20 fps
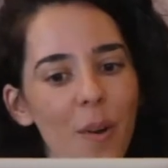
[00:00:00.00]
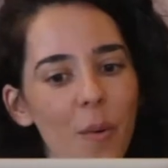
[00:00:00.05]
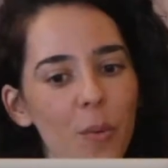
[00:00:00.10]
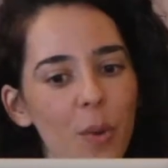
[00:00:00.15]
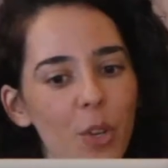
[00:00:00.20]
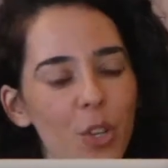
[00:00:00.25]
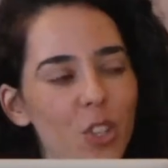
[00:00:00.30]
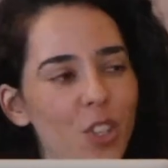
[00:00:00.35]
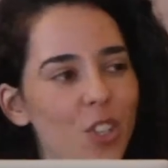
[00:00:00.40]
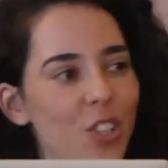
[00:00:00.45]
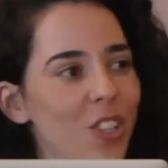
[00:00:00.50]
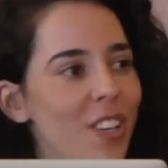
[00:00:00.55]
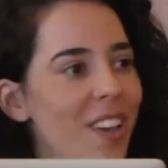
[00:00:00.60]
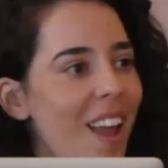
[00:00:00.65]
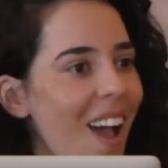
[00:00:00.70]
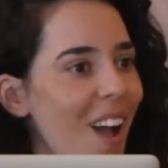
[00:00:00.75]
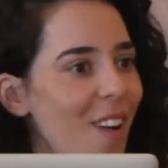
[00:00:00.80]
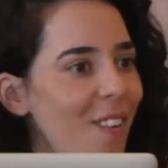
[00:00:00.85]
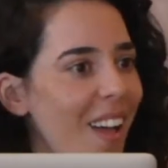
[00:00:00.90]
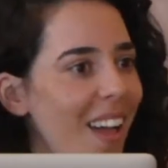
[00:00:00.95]
which
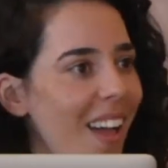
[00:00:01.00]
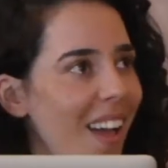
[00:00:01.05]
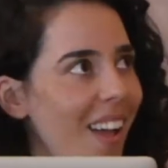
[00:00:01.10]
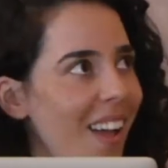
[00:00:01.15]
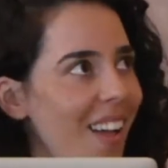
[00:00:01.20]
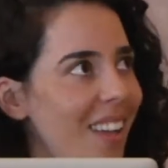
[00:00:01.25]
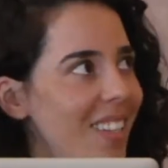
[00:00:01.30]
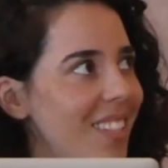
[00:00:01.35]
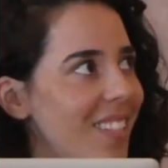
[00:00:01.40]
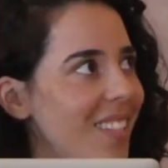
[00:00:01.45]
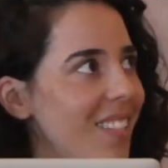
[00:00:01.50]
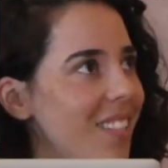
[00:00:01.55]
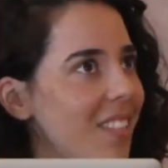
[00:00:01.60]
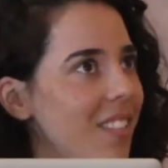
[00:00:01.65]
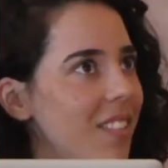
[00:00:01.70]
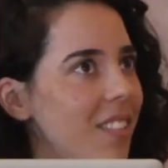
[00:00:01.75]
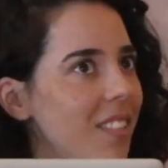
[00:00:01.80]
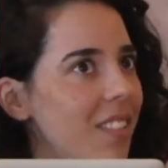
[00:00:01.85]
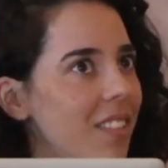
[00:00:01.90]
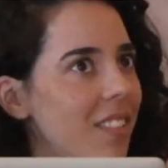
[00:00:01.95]
now has,
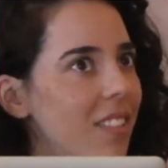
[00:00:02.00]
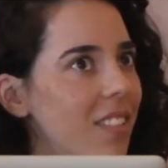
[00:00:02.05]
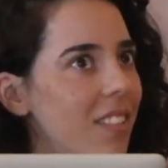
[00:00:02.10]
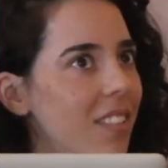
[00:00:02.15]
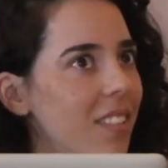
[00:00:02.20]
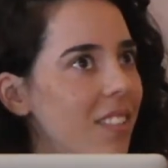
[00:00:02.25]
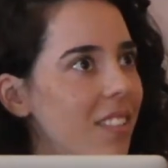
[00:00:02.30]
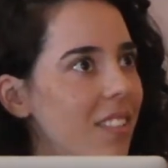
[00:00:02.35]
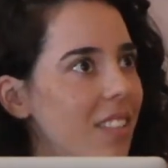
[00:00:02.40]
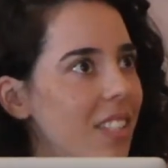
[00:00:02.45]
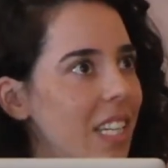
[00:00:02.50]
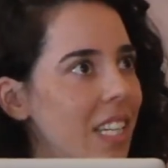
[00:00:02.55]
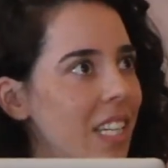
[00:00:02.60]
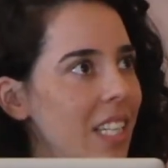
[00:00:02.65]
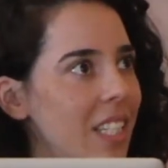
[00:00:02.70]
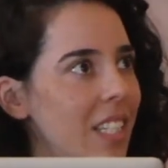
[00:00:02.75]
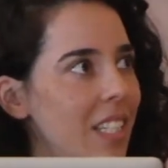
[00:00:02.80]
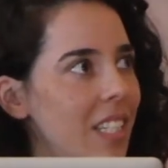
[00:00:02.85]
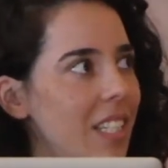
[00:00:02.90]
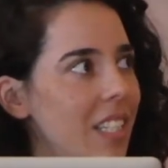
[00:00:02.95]

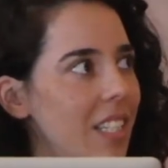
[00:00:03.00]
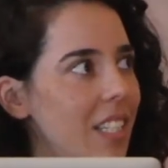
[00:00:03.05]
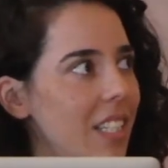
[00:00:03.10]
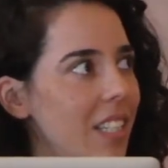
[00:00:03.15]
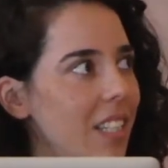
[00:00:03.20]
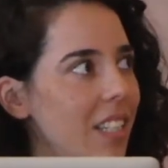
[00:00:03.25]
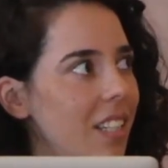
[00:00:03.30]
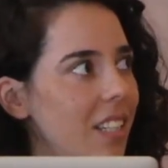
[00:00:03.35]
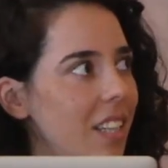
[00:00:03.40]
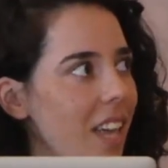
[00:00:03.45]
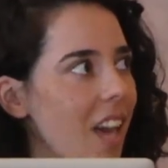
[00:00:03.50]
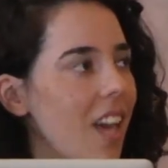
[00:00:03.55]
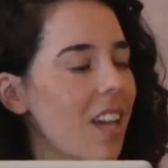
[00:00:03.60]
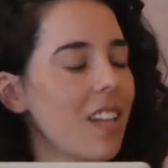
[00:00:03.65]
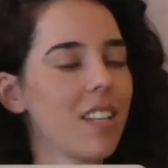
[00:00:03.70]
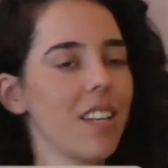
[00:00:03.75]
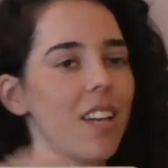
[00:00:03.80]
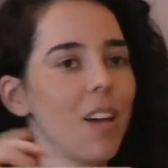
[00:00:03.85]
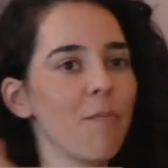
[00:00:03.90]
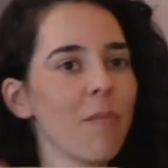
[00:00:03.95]
since
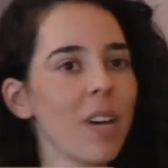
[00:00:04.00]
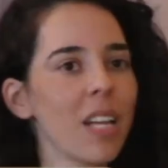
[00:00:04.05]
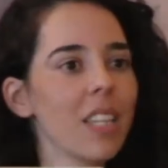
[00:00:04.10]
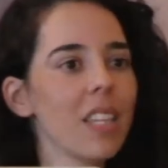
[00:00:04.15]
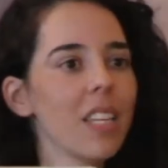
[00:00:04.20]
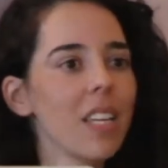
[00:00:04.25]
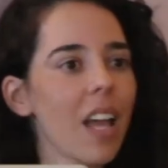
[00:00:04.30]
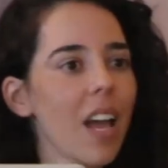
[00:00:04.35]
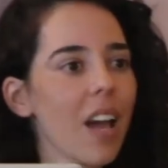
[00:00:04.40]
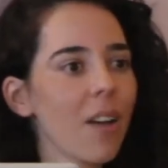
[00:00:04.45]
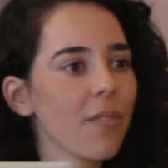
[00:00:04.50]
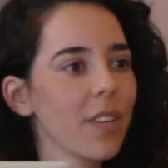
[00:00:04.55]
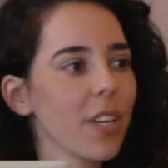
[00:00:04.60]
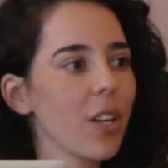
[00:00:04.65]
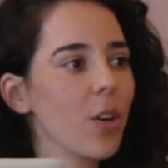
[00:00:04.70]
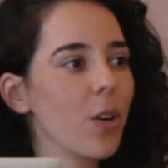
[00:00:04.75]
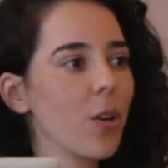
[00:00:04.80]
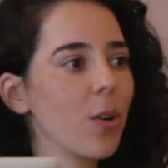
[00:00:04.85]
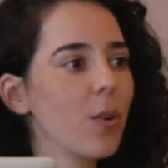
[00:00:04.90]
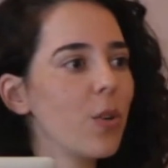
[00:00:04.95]
a month and a half
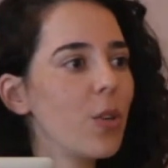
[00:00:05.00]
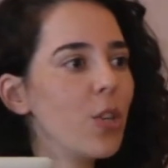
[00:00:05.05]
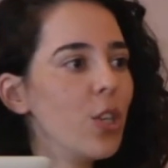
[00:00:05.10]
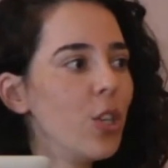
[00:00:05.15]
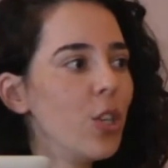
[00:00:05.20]
ago,